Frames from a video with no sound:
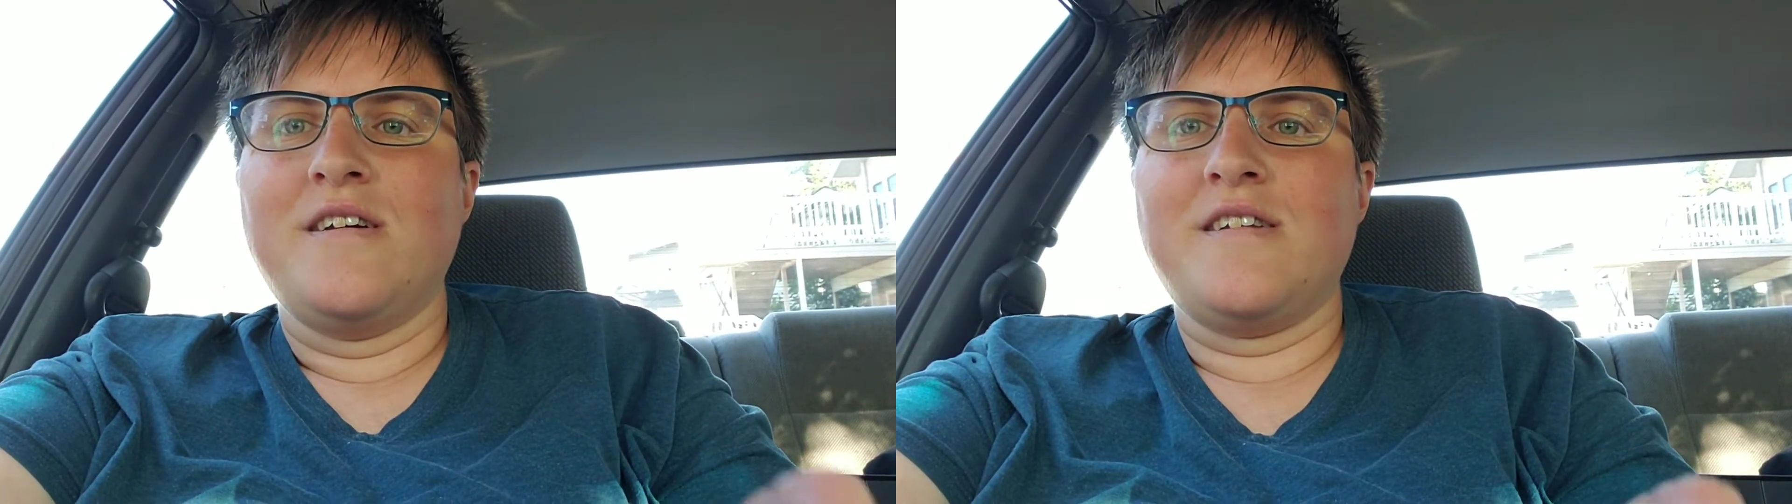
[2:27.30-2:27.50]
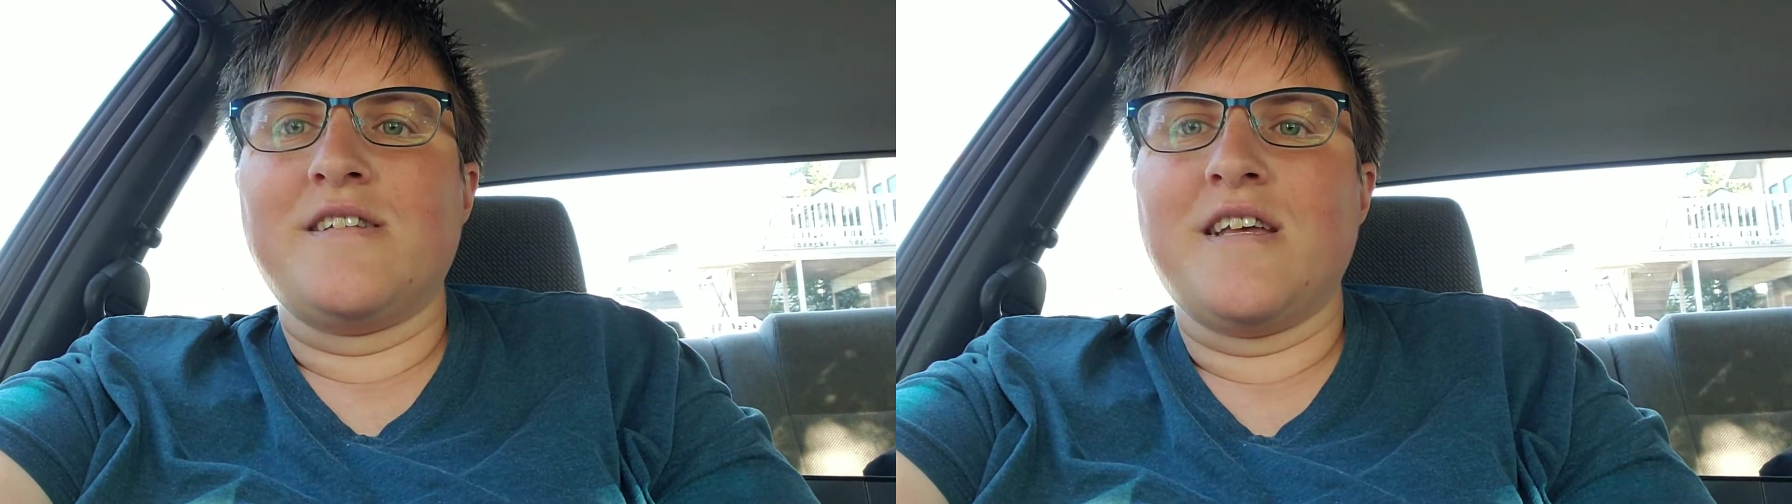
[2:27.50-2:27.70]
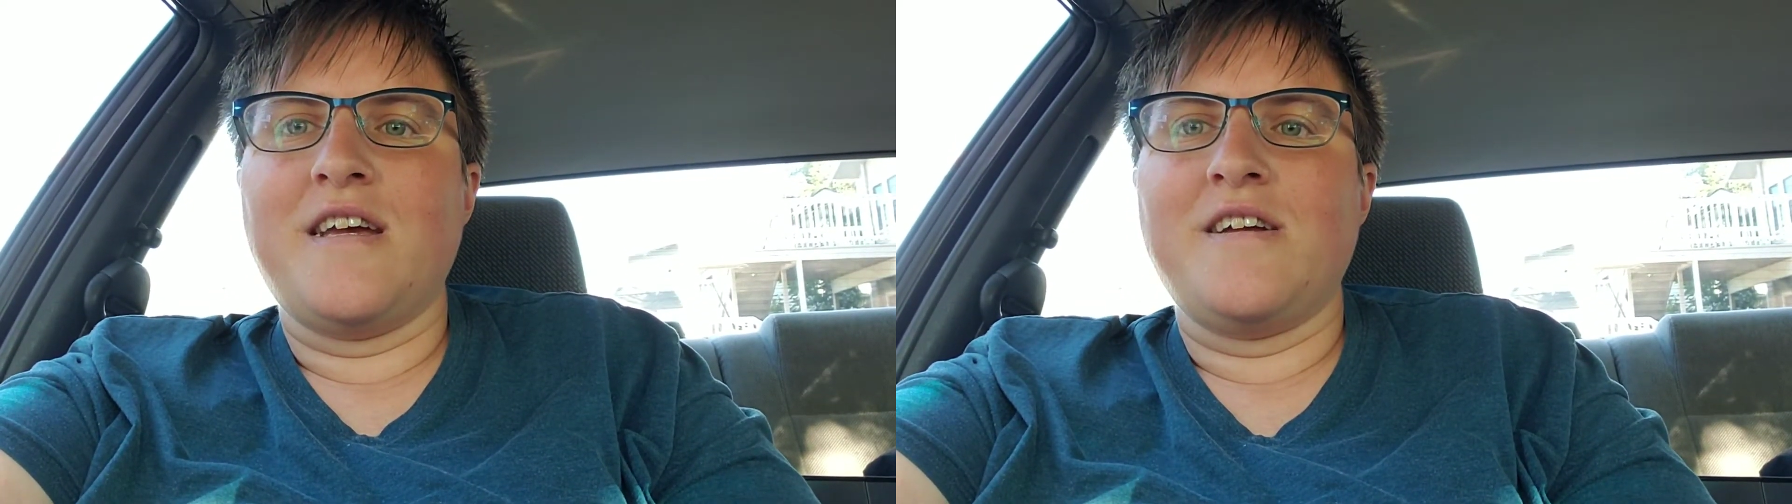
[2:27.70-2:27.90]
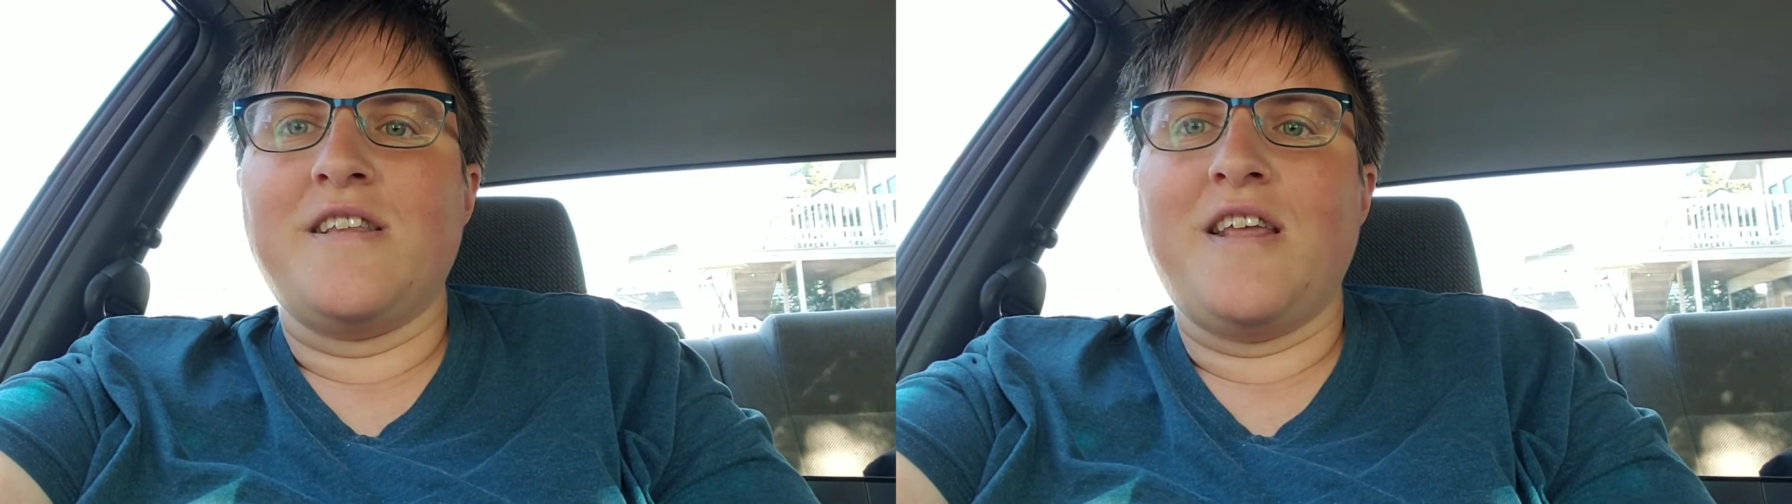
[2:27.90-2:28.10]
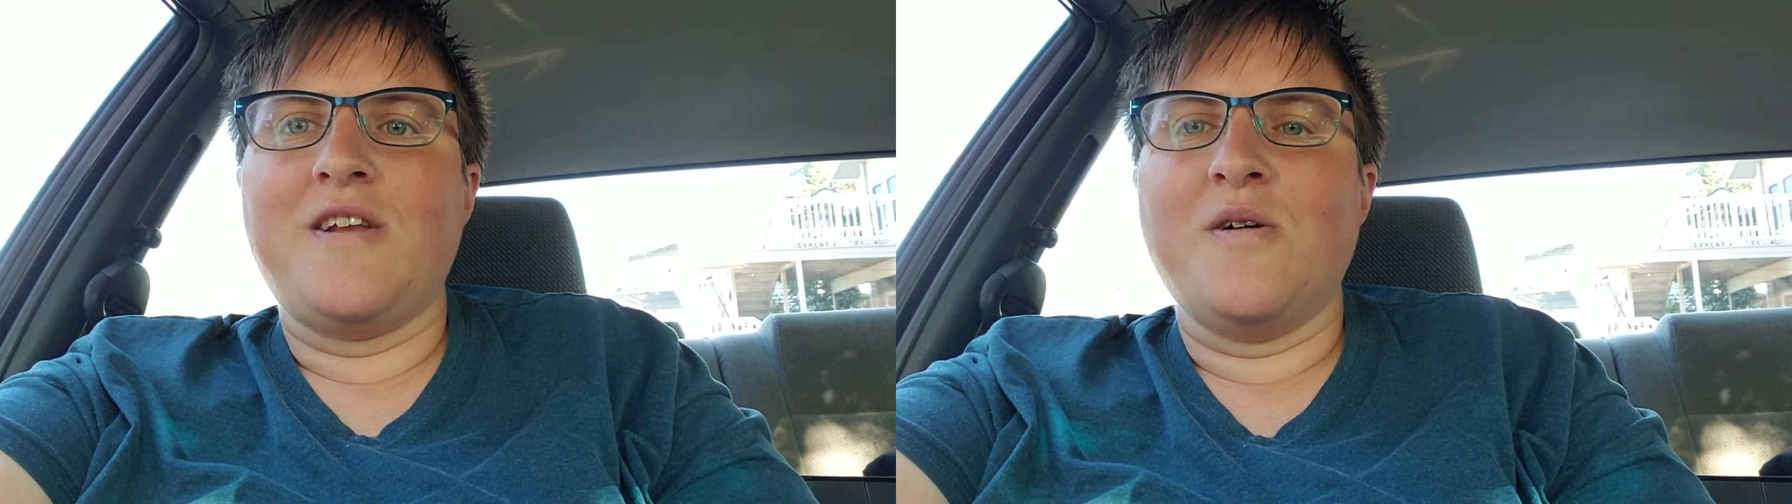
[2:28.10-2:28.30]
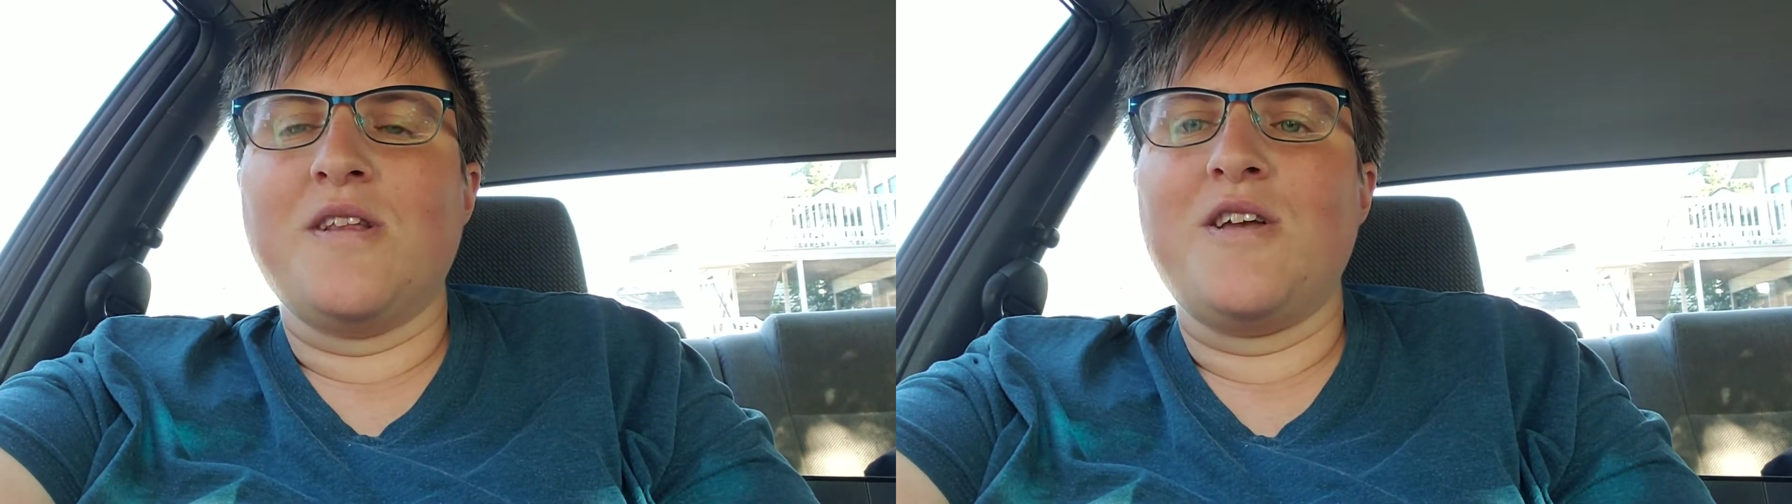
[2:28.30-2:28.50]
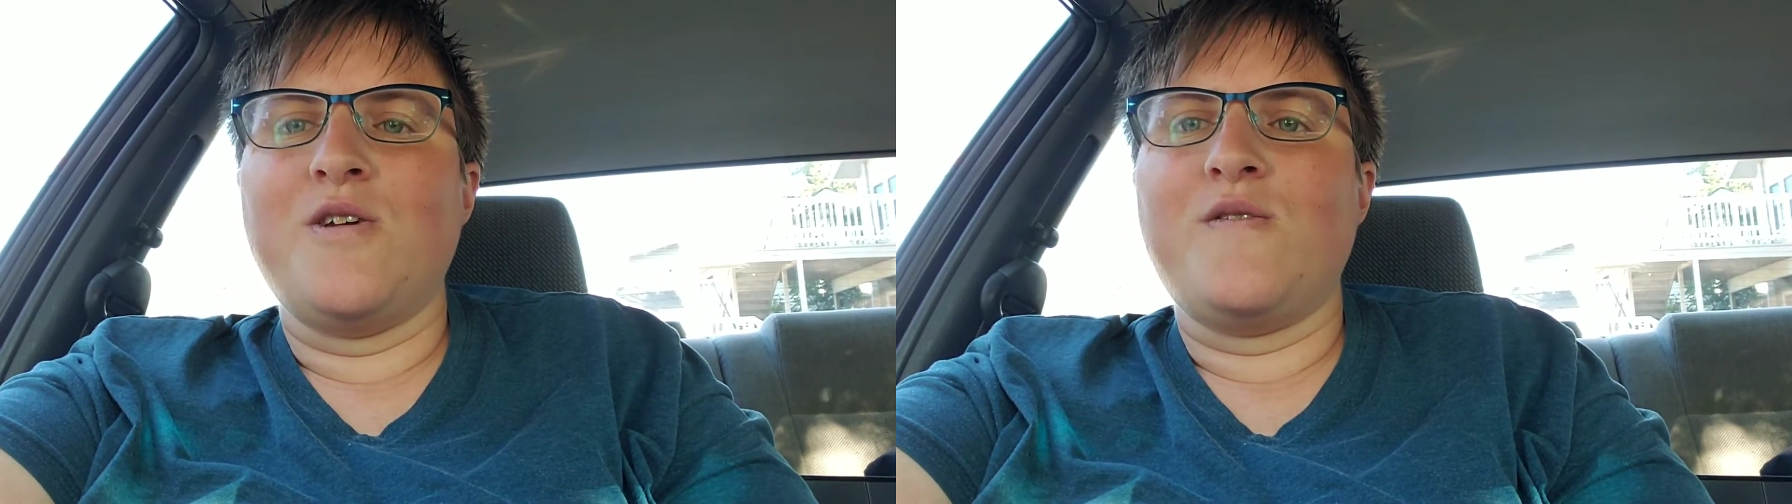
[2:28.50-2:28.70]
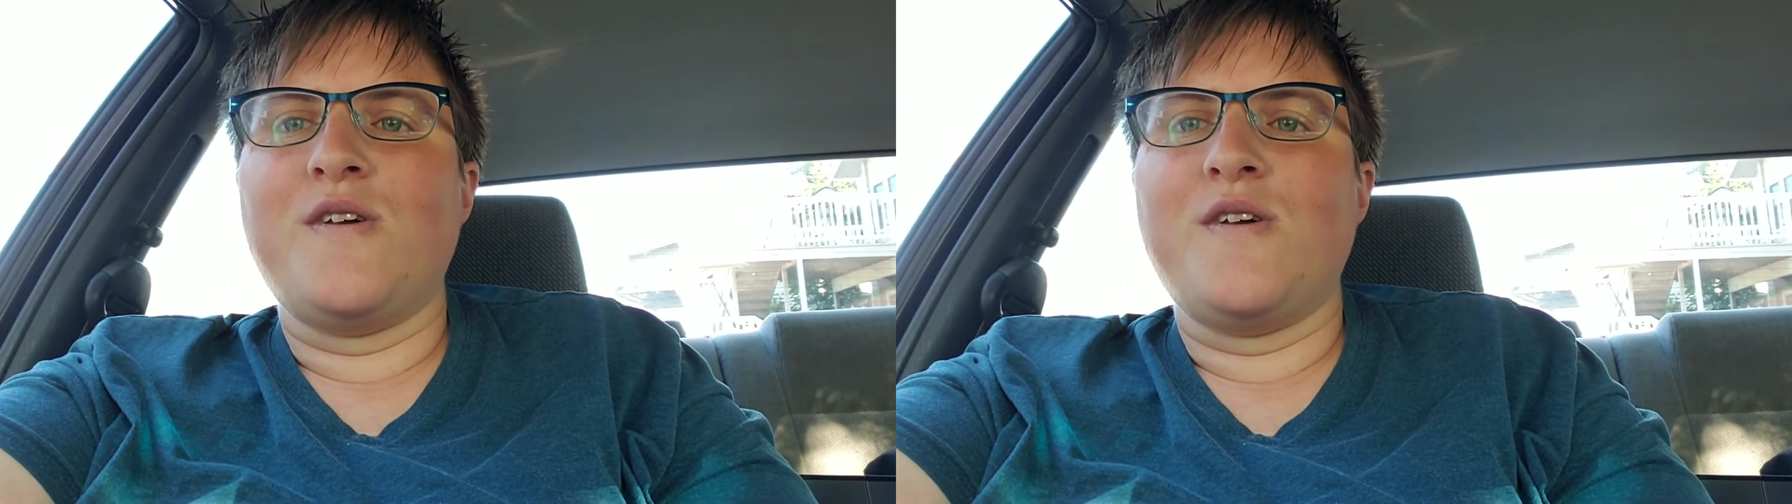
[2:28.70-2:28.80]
It's like, and they don't let you